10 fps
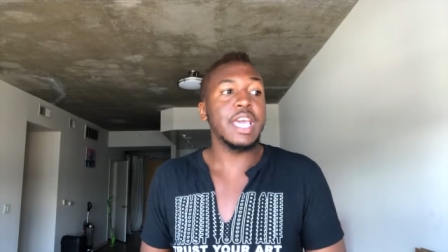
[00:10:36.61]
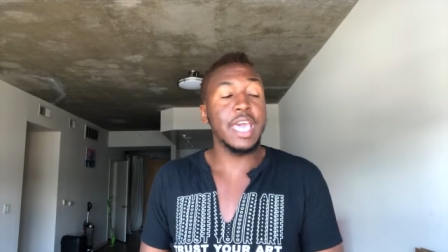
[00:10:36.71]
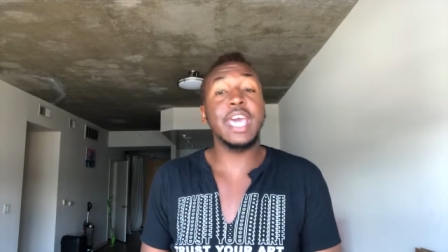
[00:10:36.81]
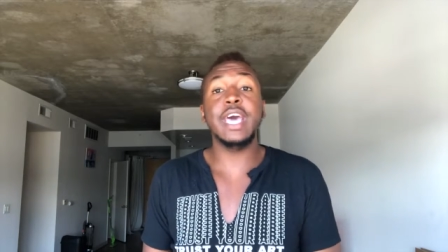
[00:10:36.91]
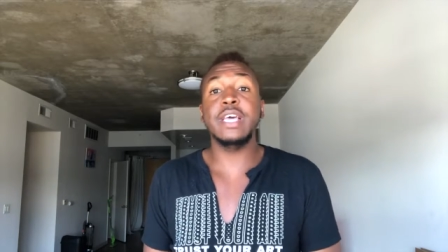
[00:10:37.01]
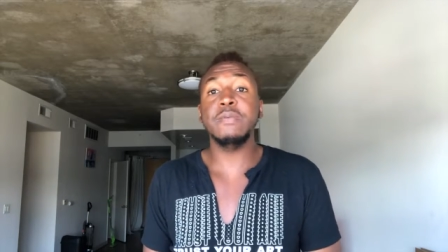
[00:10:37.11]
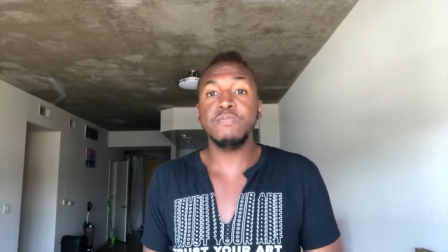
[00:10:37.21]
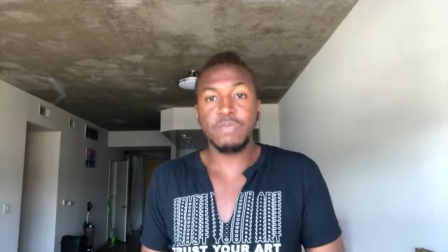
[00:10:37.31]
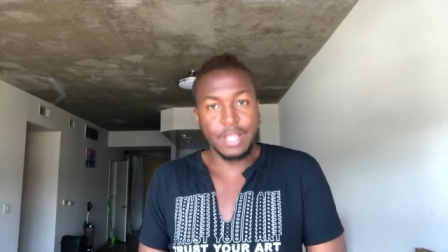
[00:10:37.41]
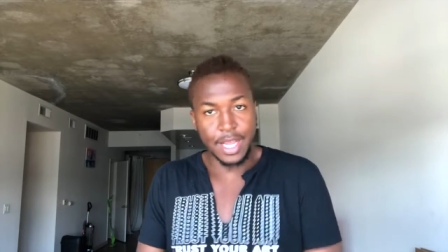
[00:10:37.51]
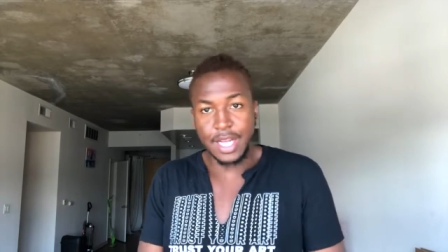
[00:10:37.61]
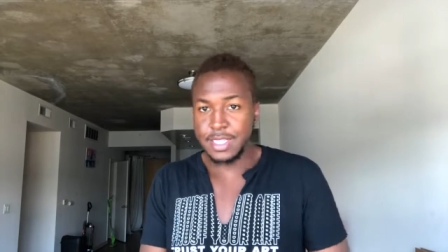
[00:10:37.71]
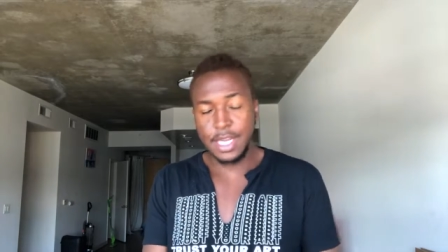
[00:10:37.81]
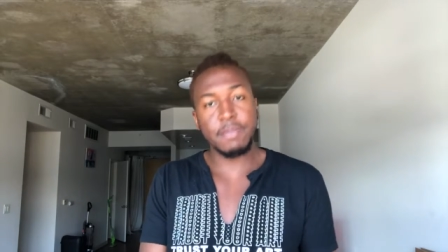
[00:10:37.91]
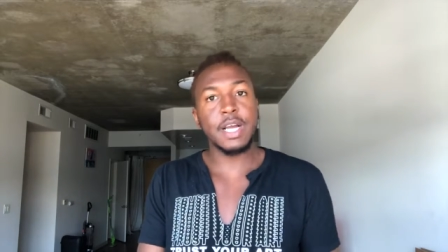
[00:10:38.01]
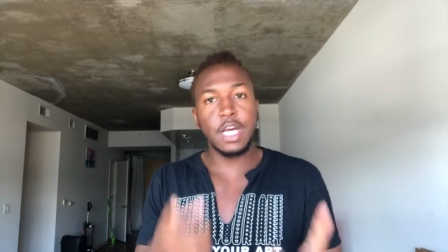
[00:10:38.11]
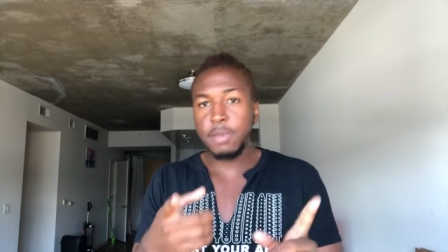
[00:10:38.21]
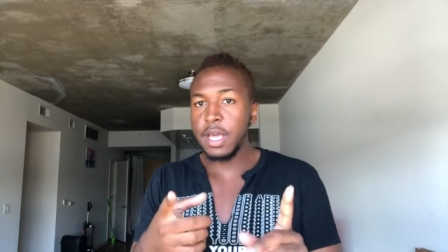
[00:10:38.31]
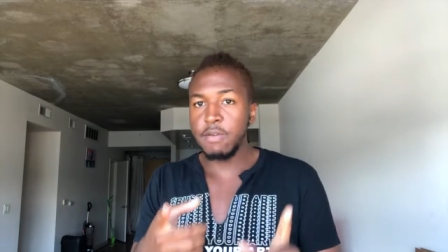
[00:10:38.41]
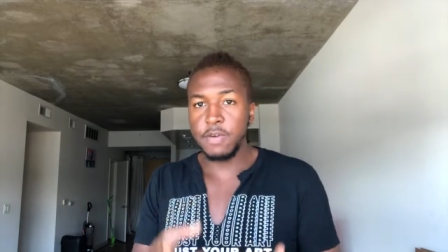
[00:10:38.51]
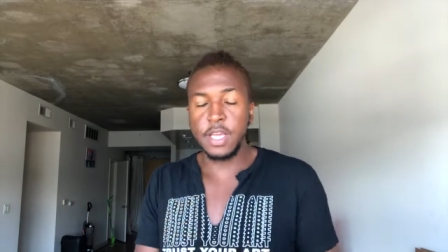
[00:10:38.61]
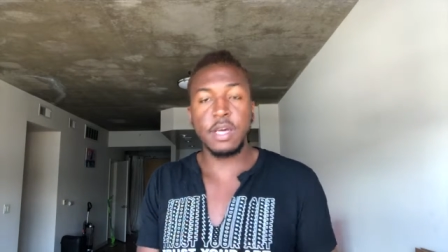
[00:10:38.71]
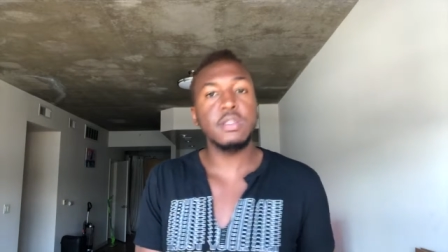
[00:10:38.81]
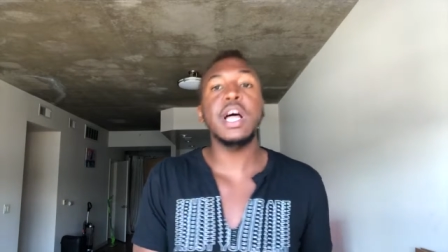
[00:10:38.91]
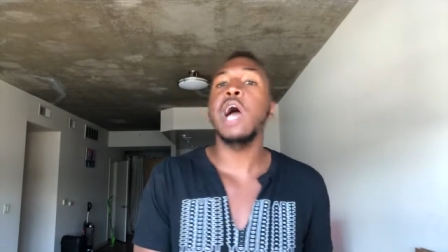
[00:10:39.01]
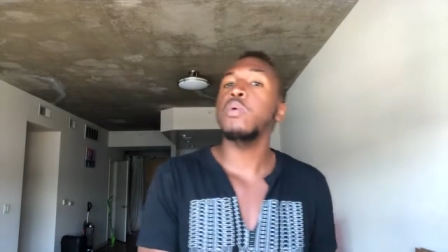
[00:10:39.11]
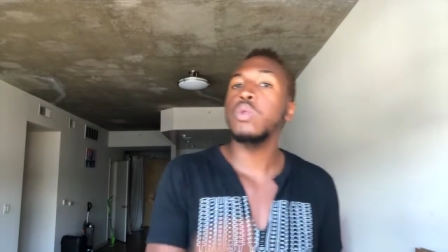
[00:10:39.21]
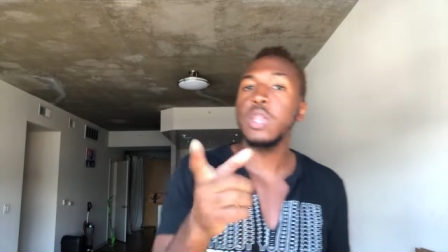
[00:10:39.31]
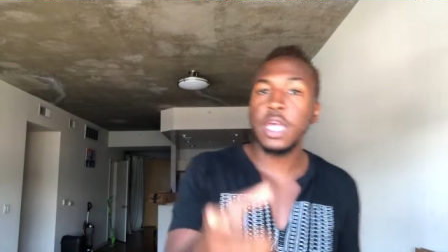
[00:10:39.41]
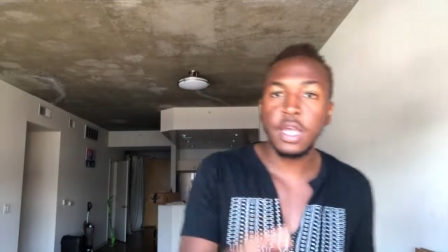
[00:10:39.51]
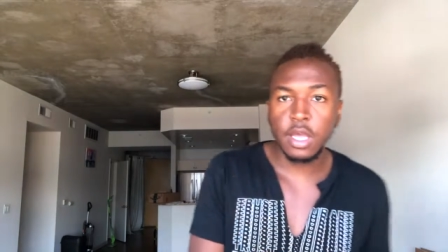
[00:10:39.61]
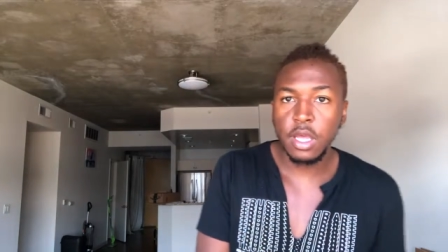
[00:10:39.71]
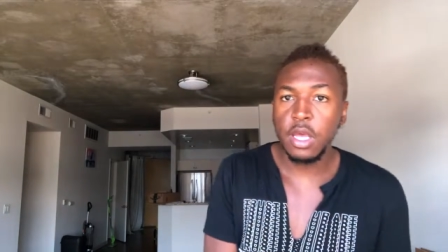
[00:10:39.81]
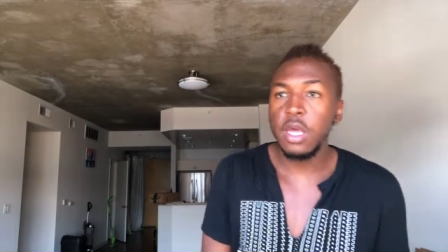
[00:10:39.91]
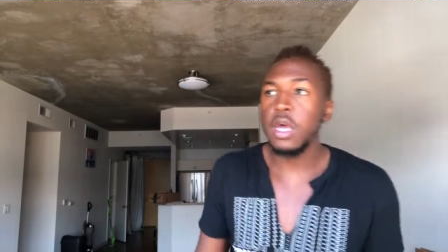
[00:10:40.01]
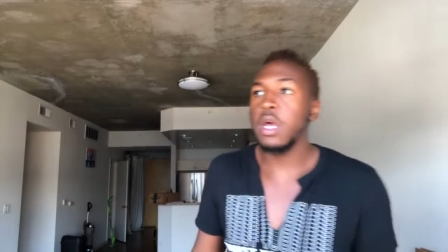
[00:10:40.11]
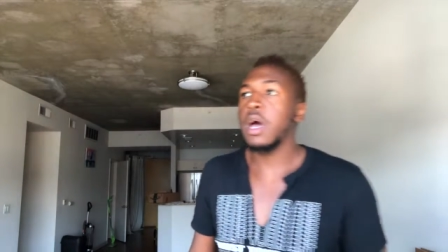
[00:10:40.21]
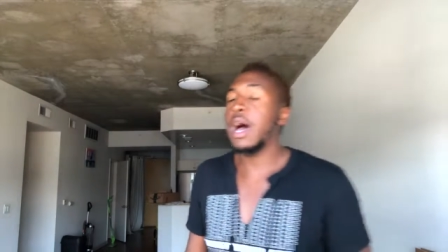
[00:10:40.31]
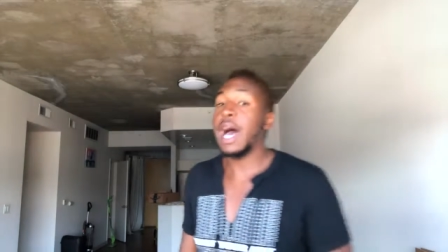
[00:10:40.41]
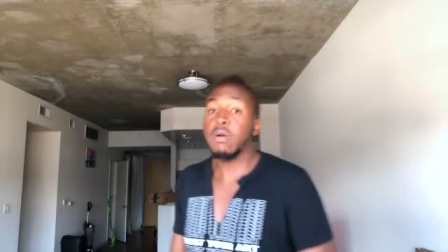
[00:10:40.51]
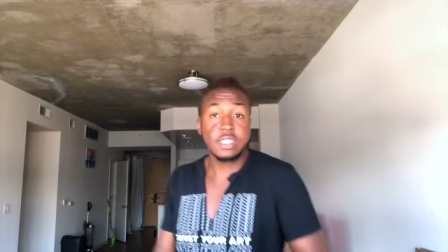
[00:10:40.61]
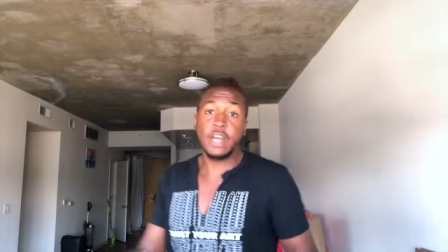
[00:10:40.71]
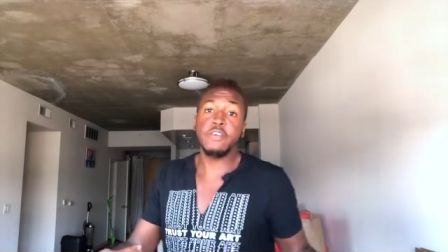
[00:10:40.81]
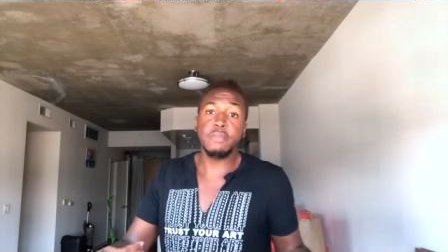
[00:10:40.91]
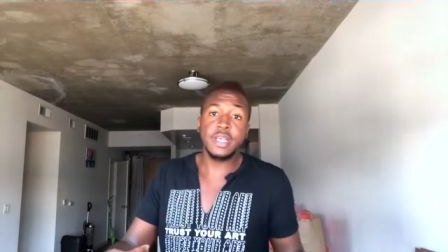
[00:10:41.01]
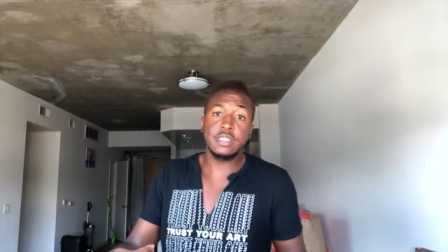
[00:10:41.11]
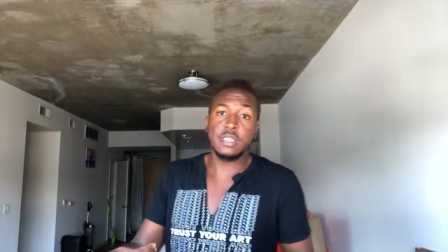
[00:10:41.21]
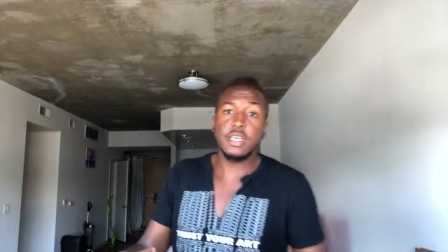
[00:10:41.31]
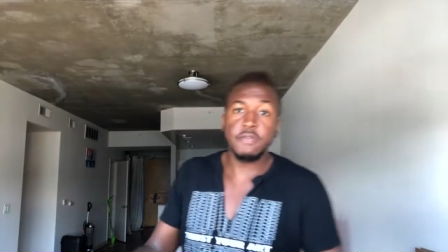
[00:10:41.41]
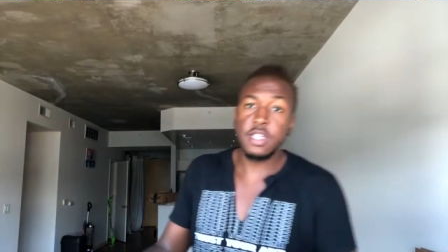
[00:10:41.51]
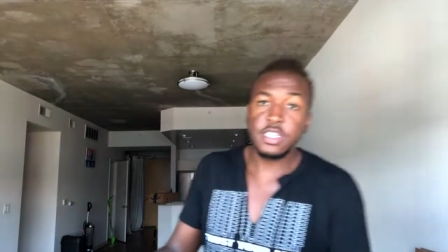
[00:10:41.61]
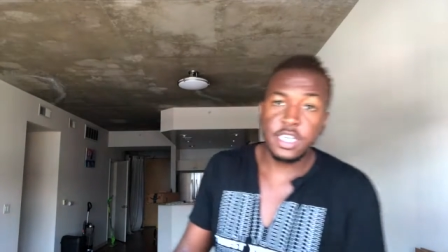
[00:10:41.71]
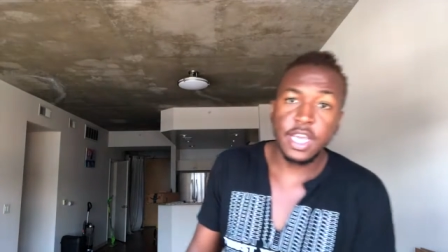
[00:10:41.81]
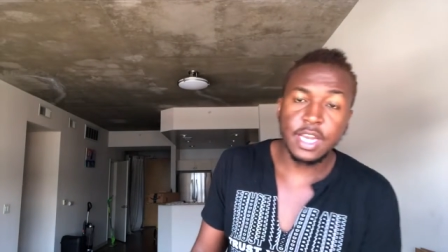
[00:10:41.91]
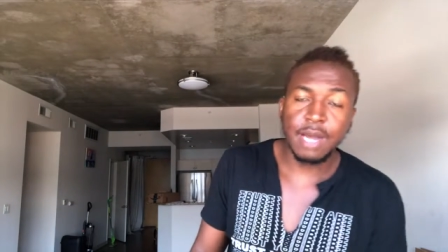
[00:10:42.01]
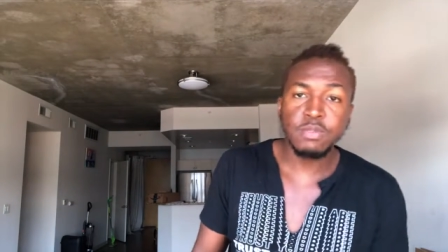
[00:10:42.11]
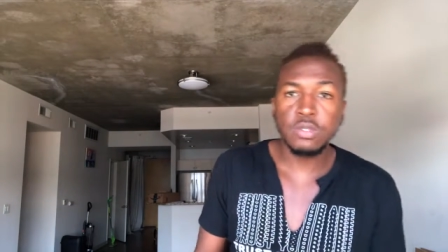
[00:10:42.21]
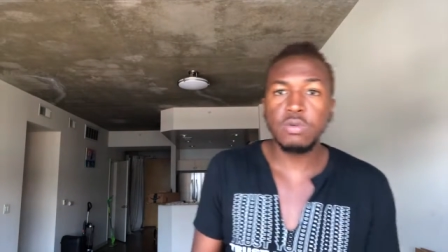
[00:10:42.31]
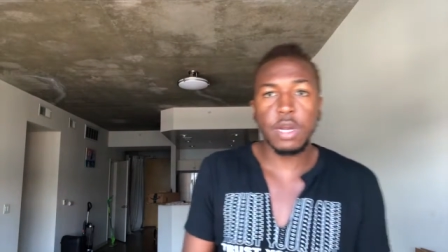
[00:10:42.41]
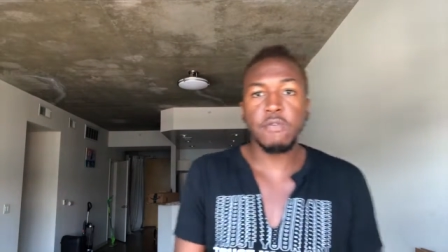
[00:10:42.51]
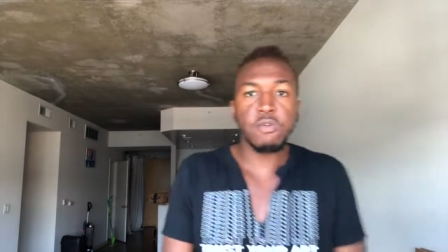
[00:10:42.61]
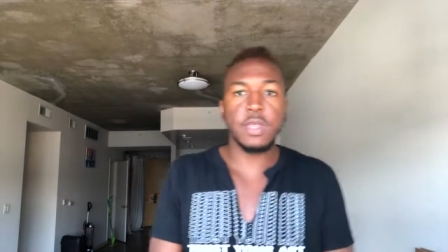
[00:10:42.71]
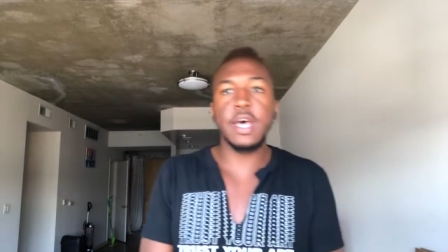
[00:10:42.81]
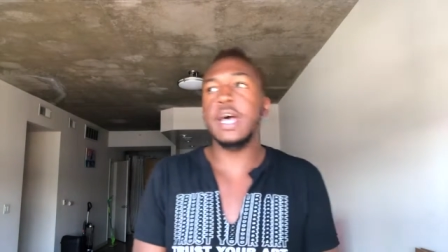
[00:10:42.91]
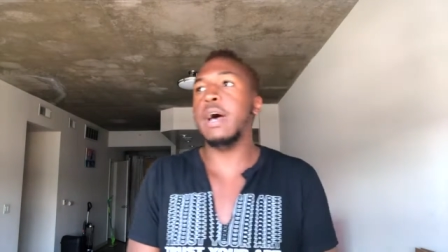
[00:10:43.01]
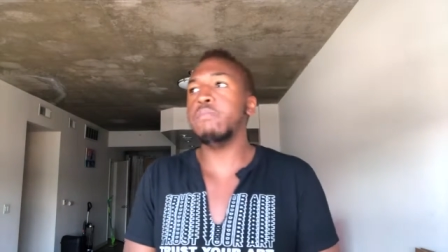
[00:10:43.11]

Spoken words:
And like I said in my coming out video that I will link, I was never meant to live in the shade. I'm too great for that.